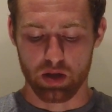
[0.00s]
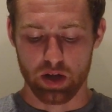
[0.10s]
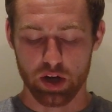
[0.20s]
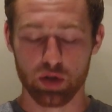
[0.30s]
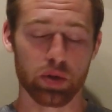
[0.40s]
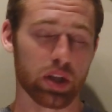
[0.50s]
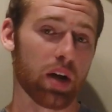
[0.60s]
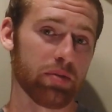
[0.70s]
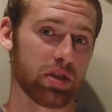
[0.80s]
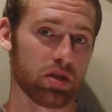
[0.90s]
Here's where the
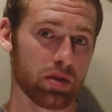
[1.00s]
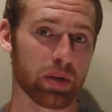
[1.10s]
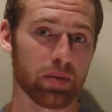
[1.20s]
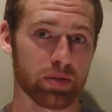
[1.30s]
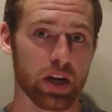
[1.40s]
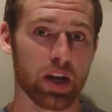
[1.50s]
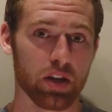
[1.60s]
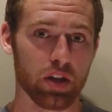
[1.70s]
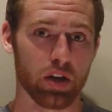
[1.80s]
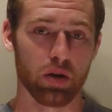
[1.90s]
combi system comes in
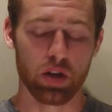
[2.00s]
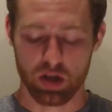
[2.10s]
handy though.